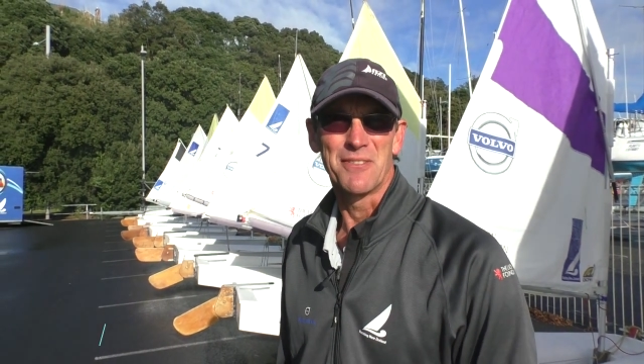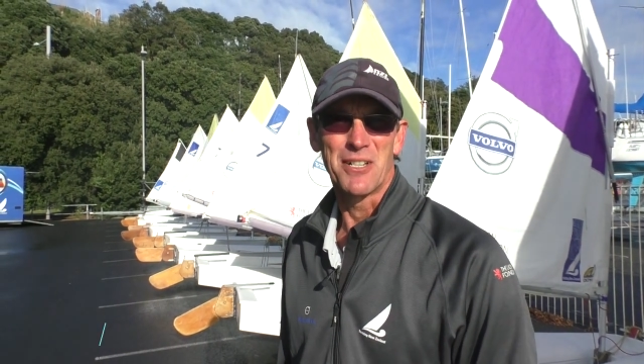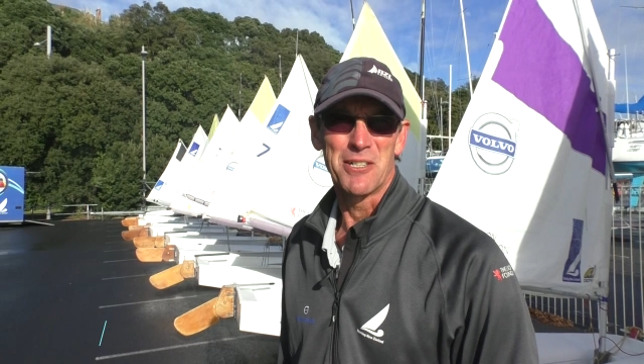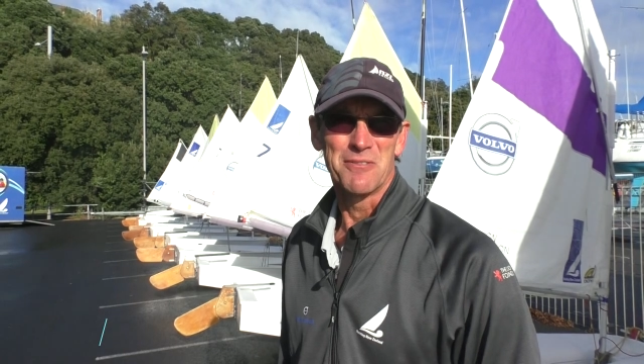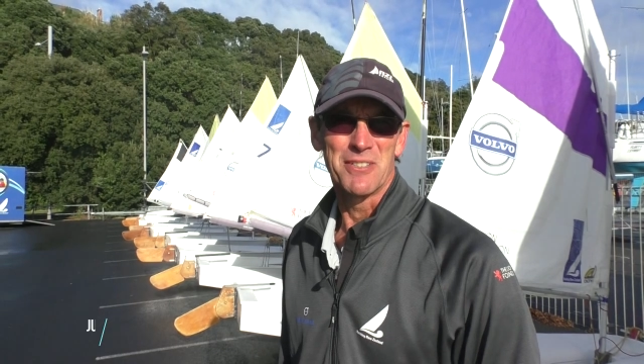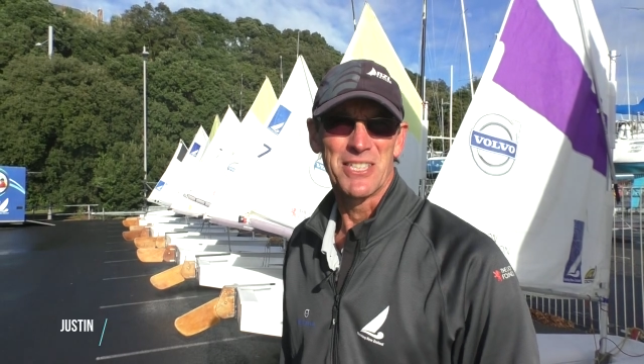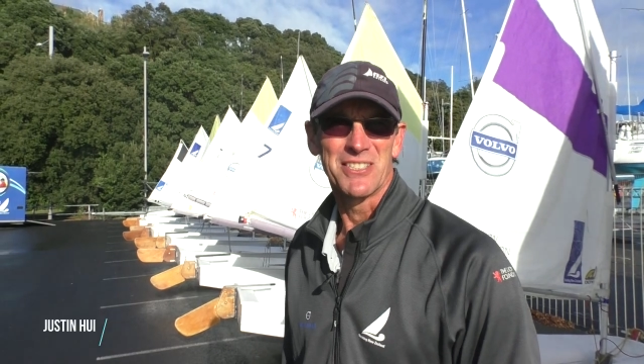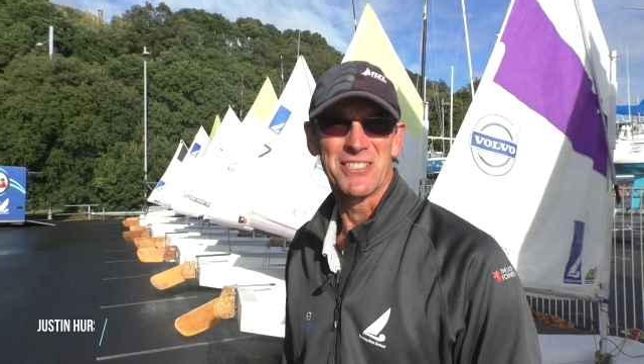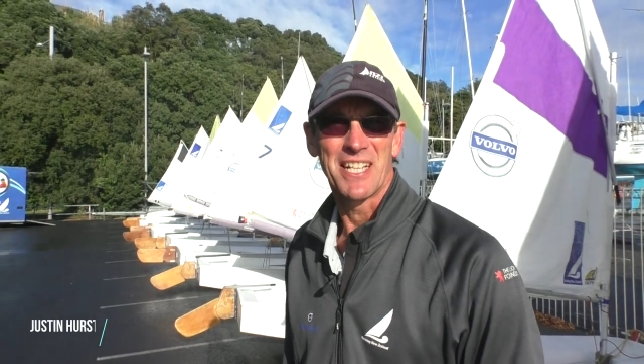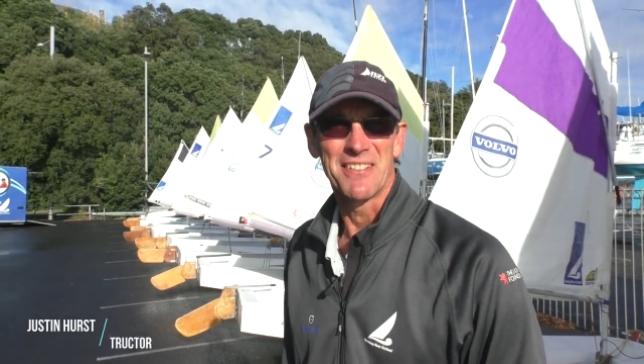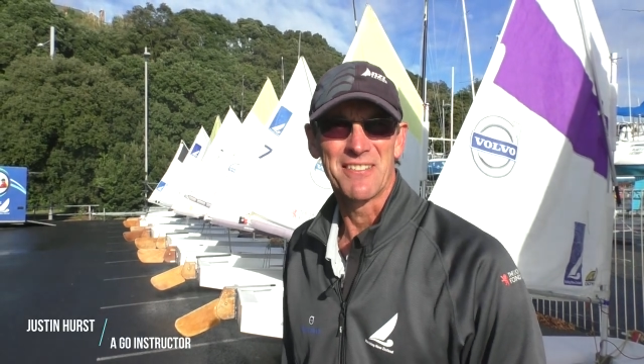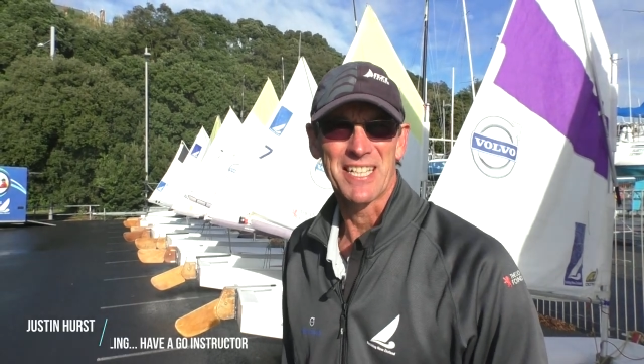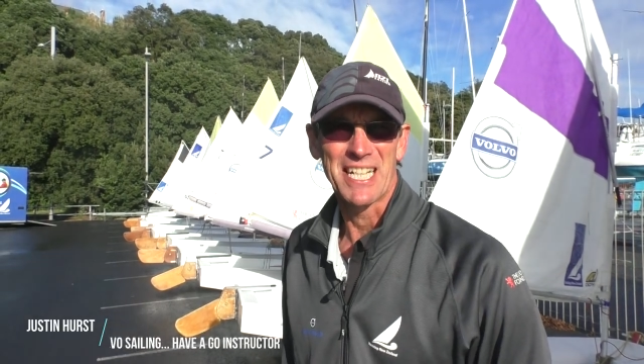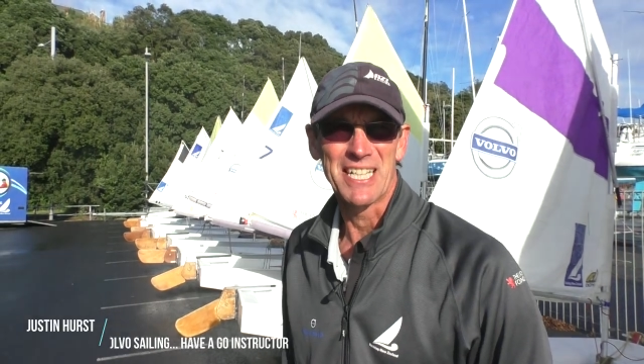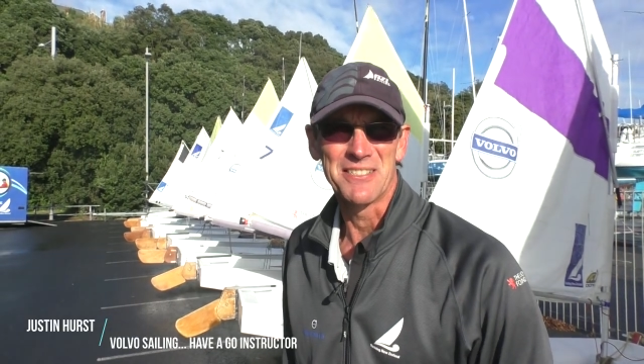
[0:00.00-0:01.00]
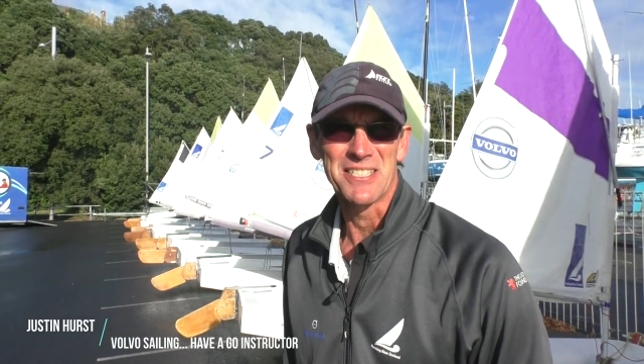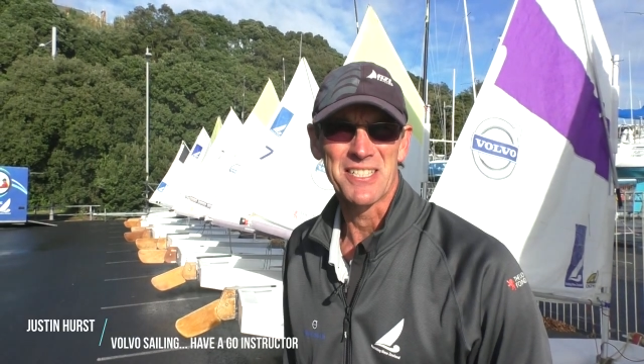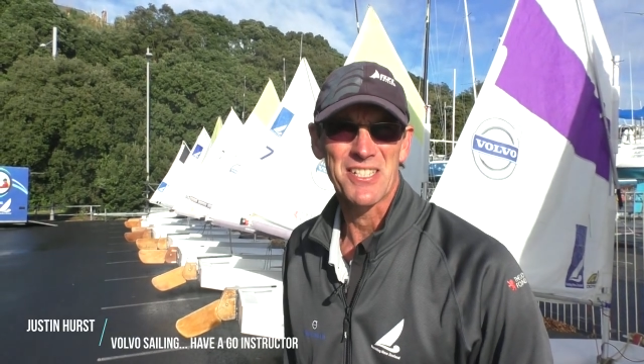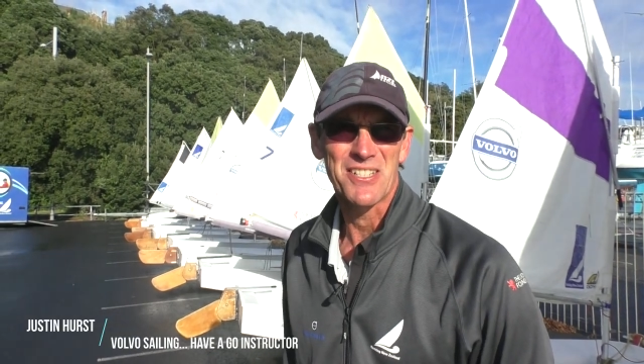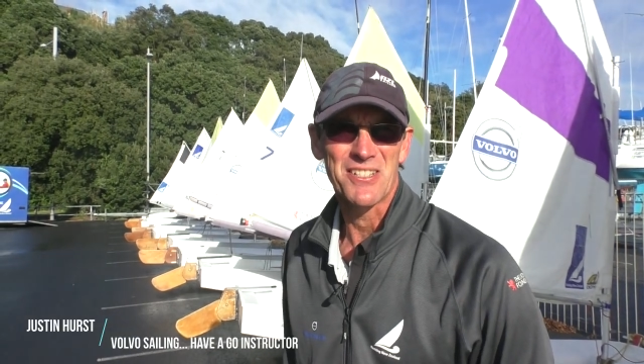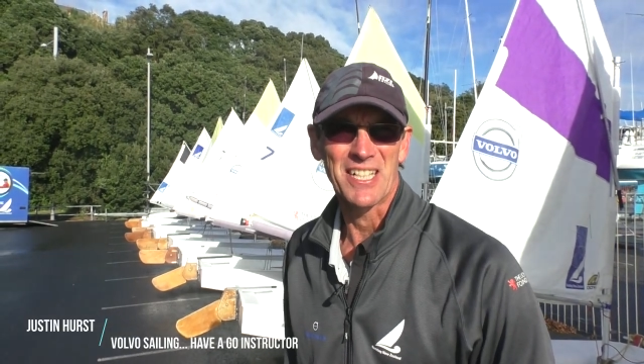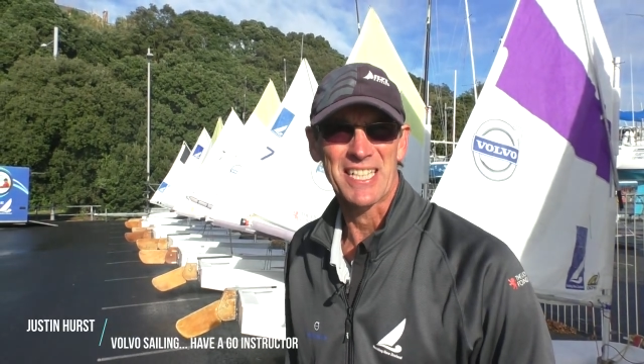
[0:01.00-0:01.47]
Volvo Have a Go
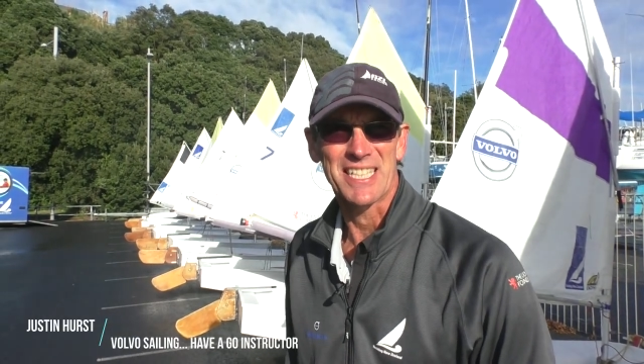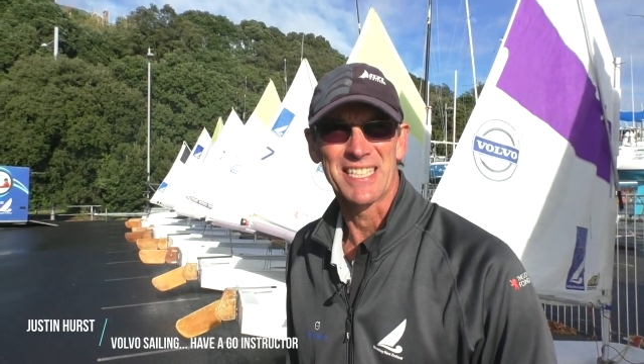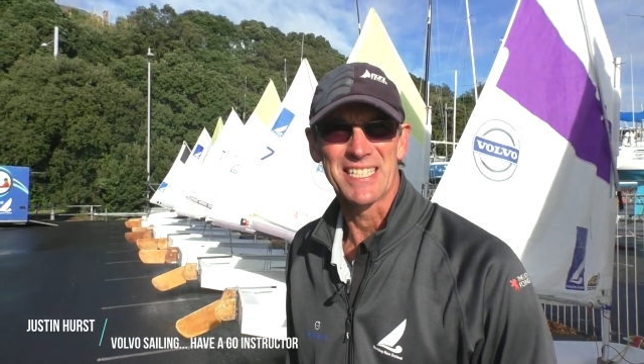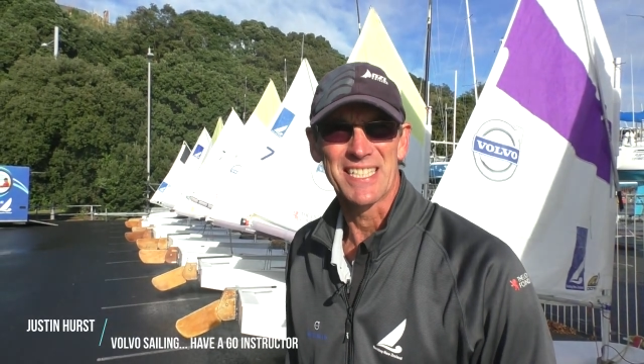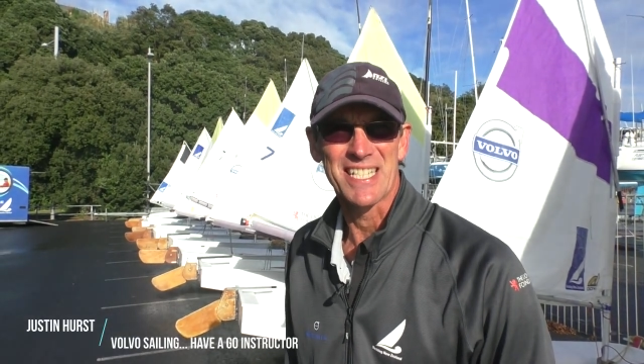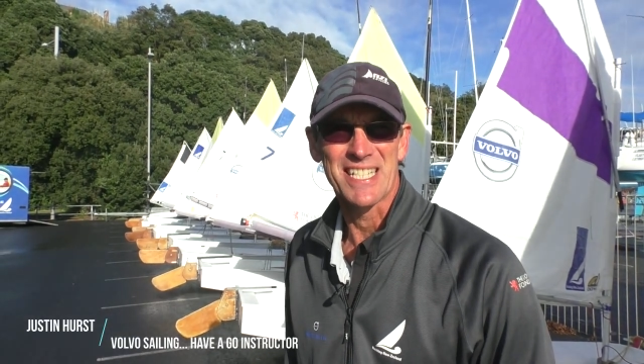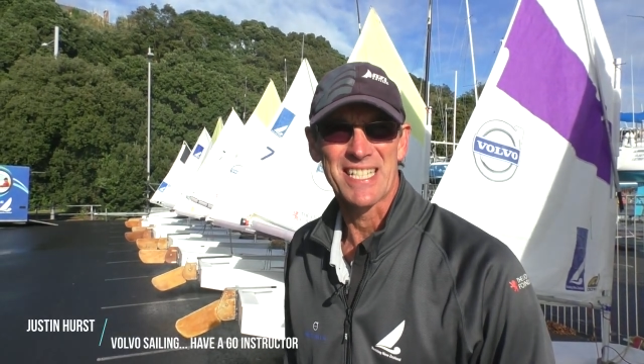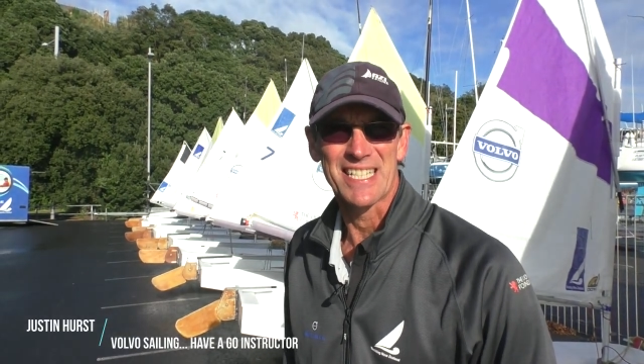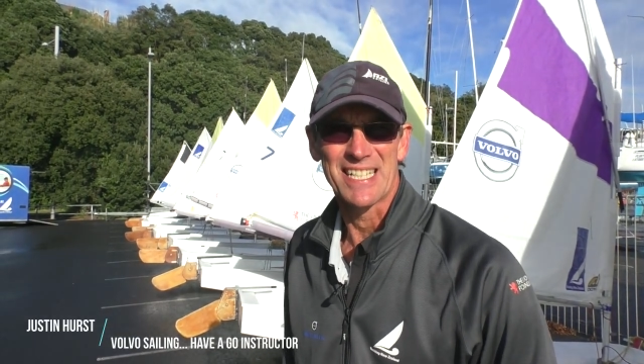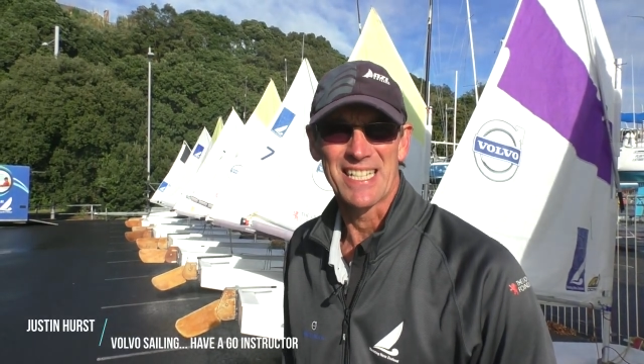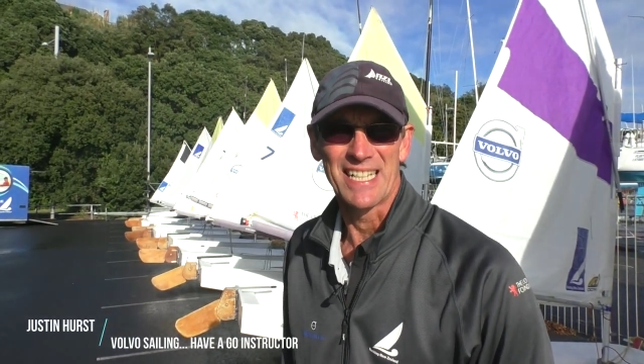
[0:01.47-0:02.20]
instructors.